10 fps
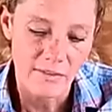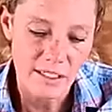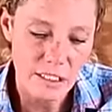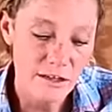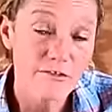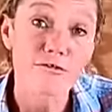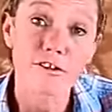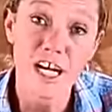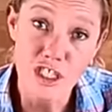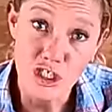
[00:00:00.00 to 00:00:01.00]
And they say
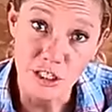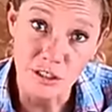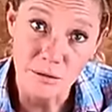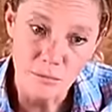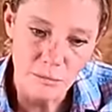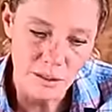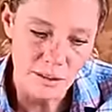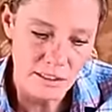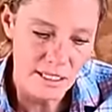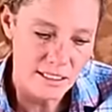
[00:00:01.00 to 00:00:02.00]
freshen
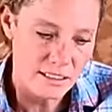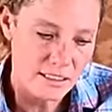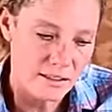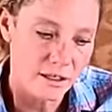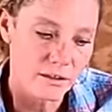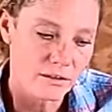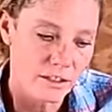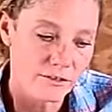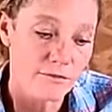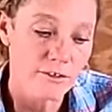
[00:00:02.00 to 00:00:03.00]
because that's
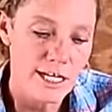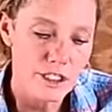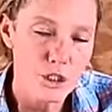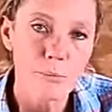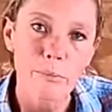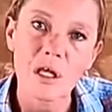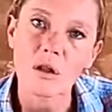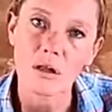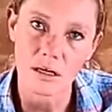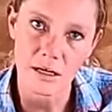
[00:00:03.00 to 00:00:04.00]
their fresh
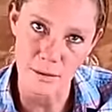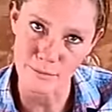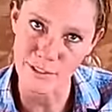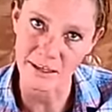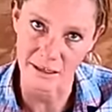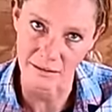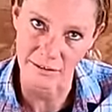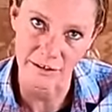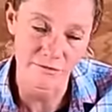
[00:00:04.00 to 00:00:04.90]
milk comes in.